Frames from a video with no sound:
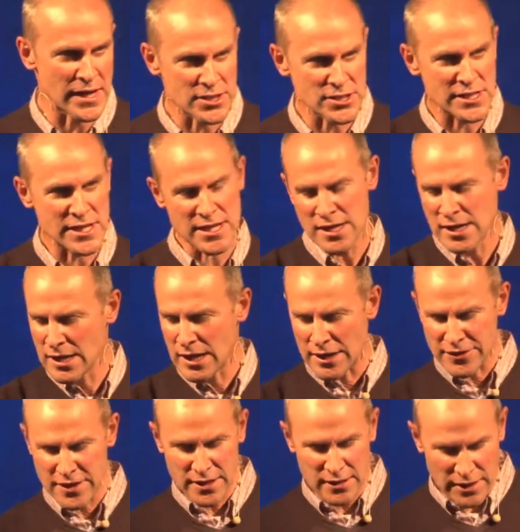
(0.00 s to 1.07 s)
Actually, I
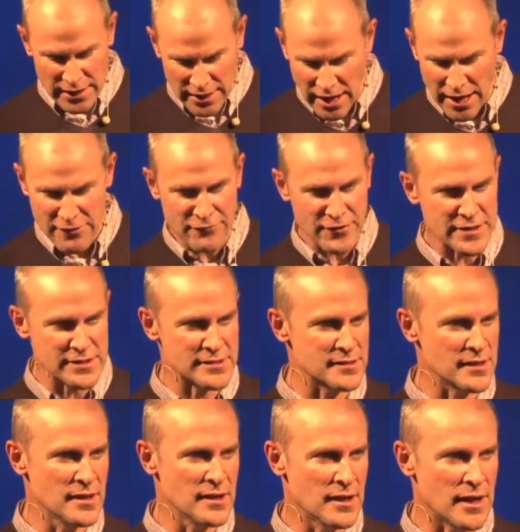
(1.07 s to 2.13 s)
think life
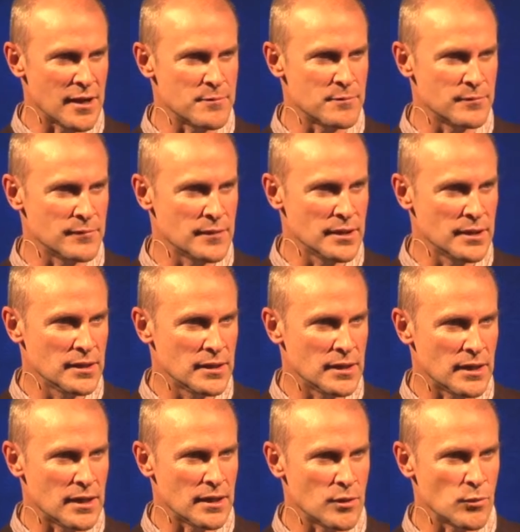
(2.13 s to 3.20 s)
is,
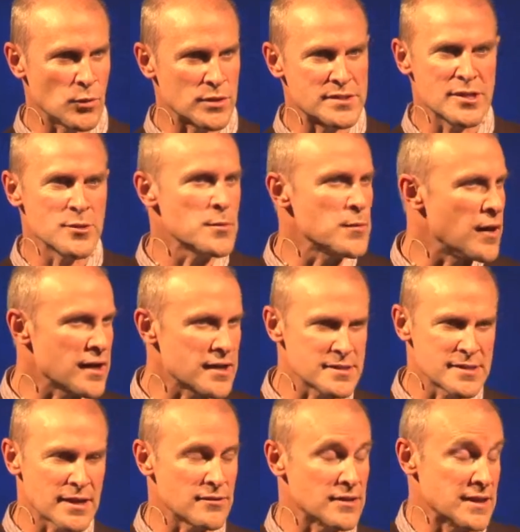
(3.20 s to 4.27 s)
with supermarkets
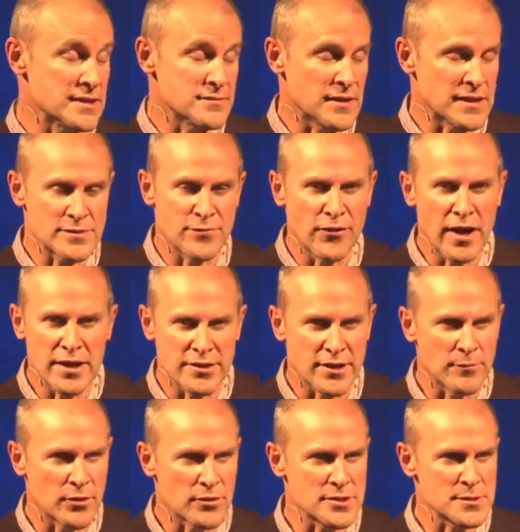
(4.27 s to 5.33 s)
and that kind of thing, that's fine. You know,
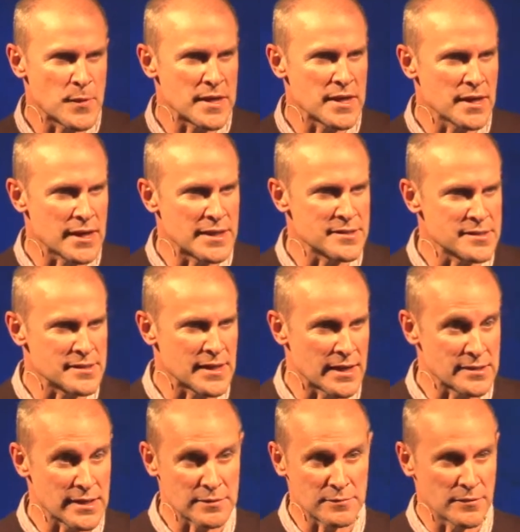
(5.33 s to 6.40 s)
I'm not speaking against that.
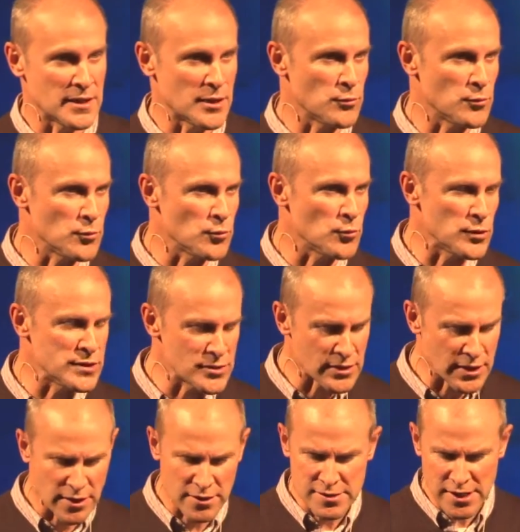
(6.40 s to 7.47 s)
We do
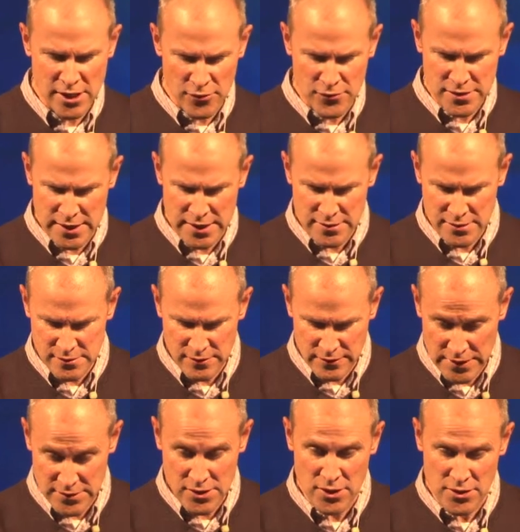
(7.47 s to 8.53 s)
that ourselves, and
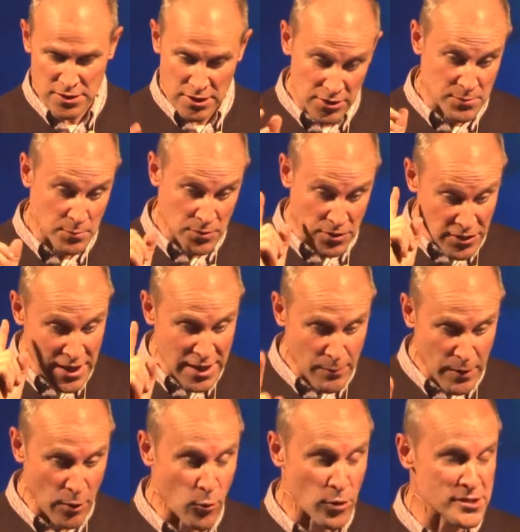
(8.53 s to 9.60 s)
that's good. You know, think
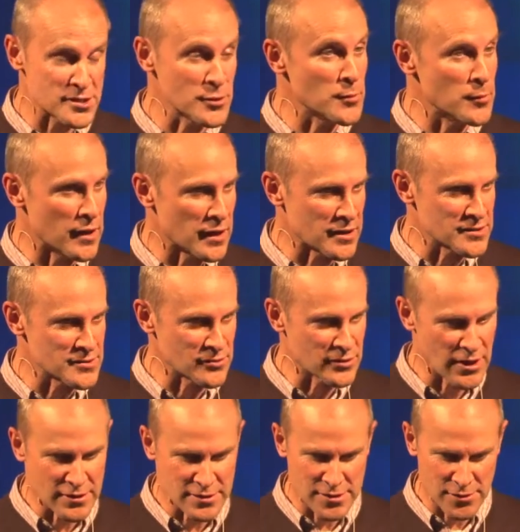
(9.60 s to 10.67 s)
about what supermarkets you're
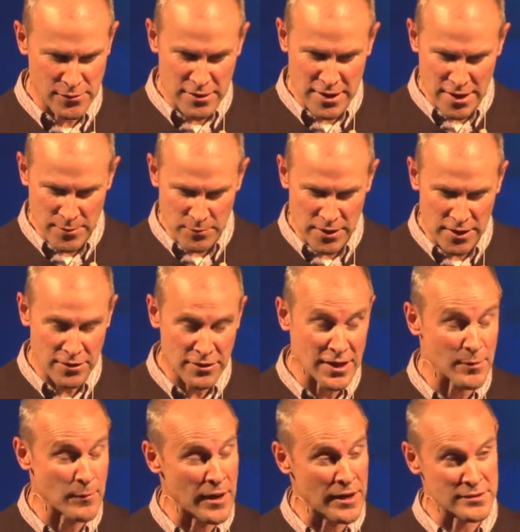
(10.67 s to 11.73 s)
going to, and think
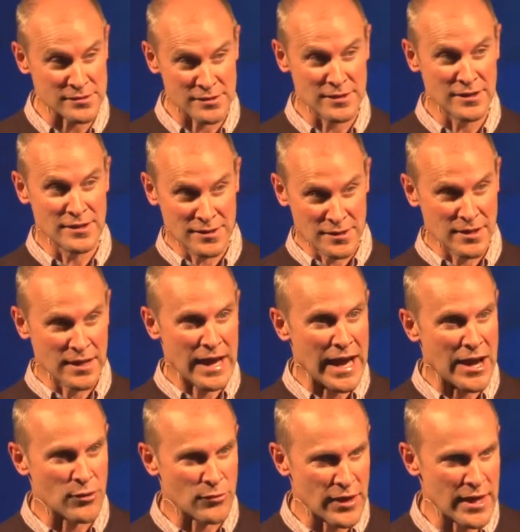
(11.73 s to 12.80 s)
about
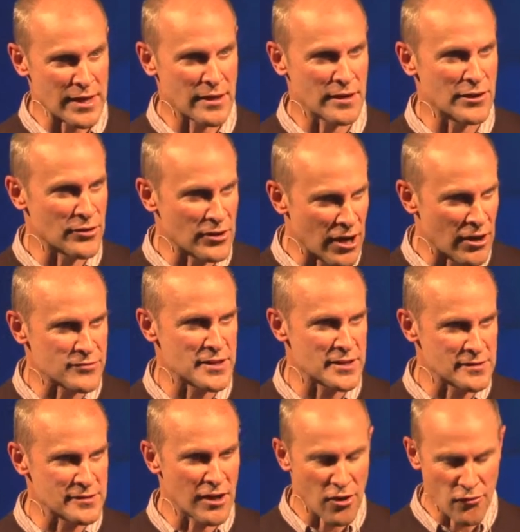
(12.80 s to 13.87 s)
how they look after their
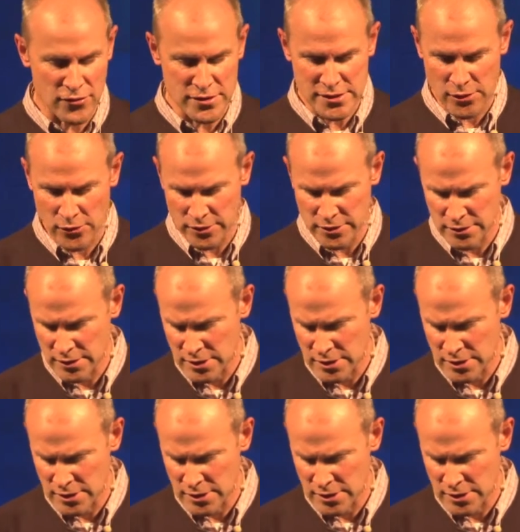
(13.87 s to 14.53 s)
staff and so on.